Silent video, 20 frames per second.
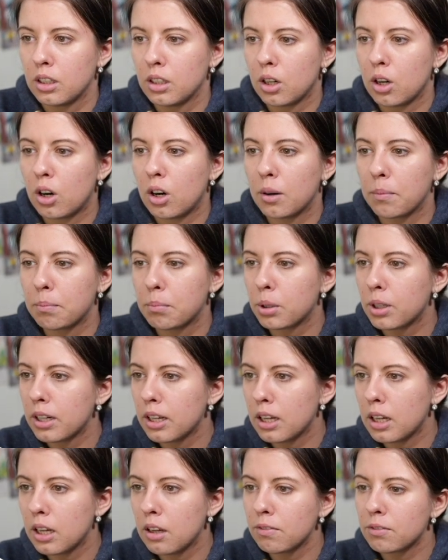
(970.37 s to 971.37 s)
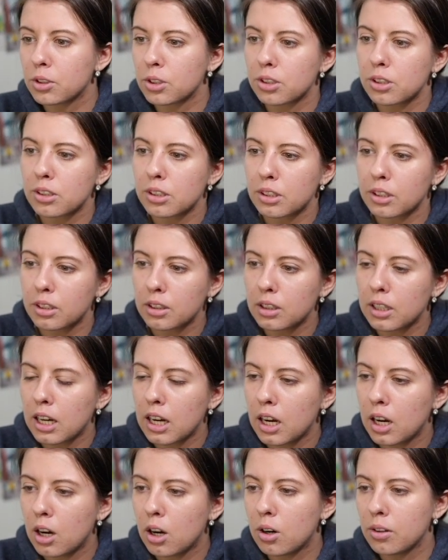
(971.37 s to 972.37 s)
On-prem versus in the
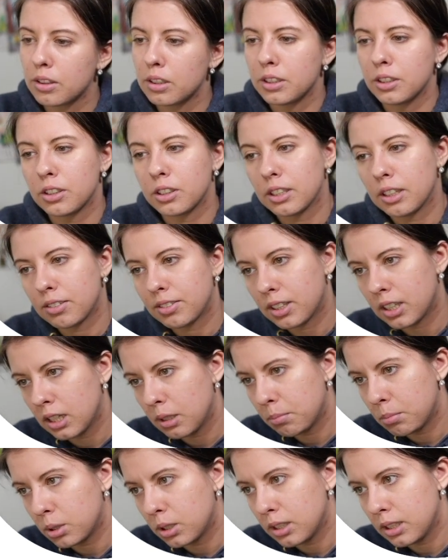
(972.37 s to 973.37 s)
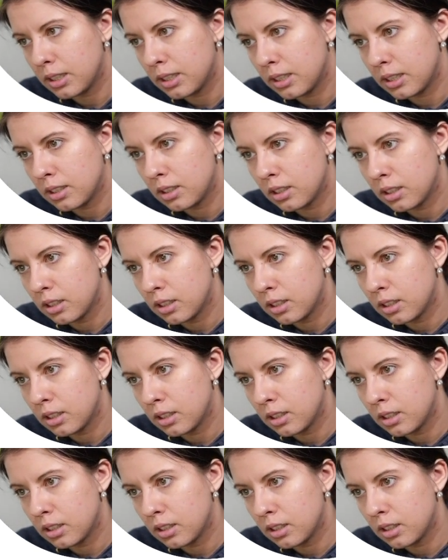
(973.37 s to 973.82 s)
cloud. Then you could have hybrid.